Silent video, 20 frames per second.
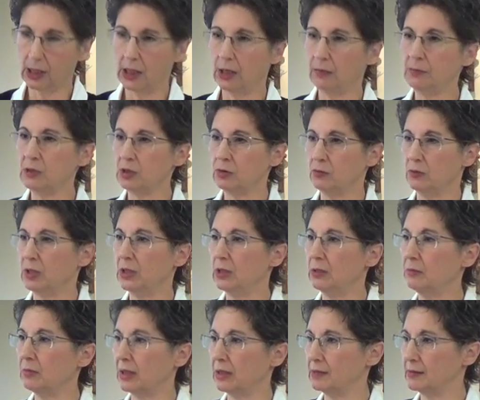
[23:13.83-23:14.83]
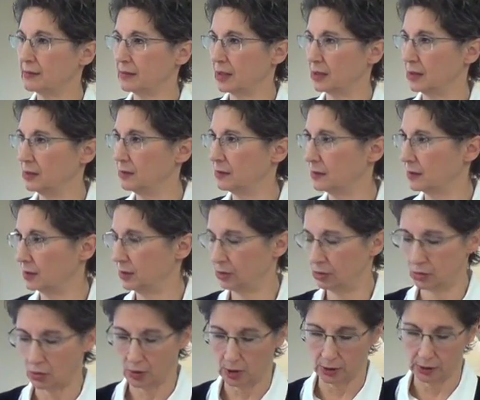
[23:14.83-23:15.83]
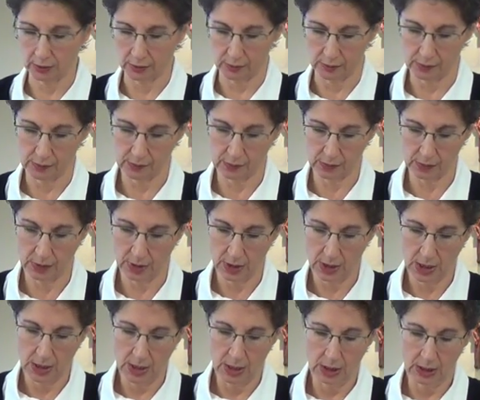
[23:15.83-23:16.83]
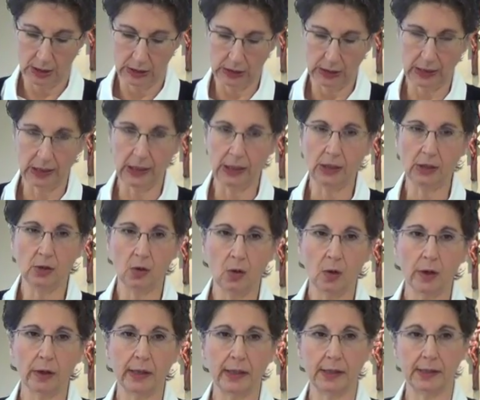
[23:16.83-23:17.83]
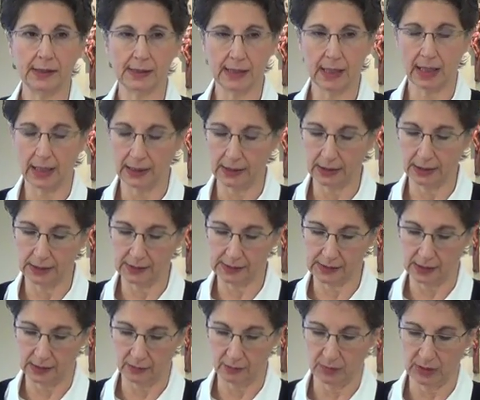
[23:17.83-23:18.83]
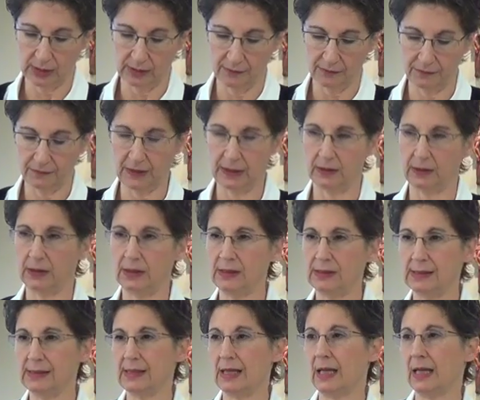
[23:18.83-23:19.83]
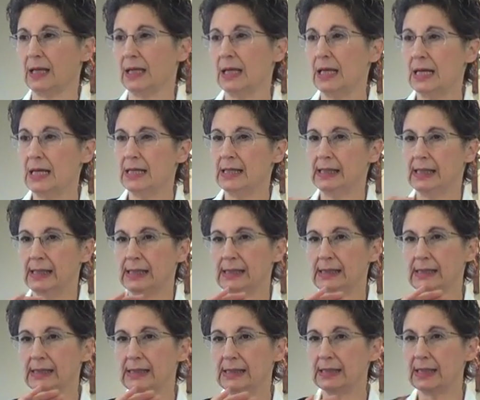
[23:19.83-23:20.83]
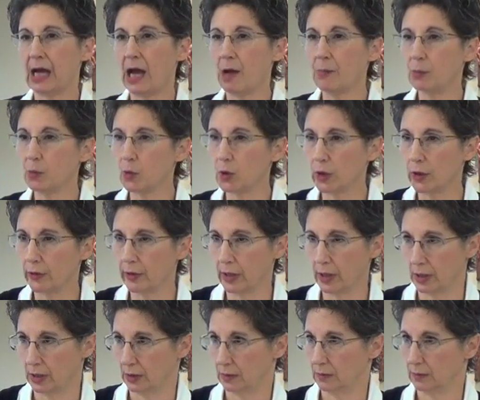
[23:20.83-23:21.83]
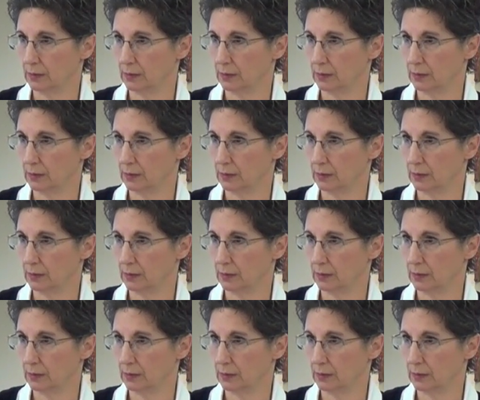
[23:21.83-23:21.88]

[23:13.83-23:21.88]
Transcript: Come to me, my sons and daughters. Lay your anxieties at my feet. He's saying, stop worrying.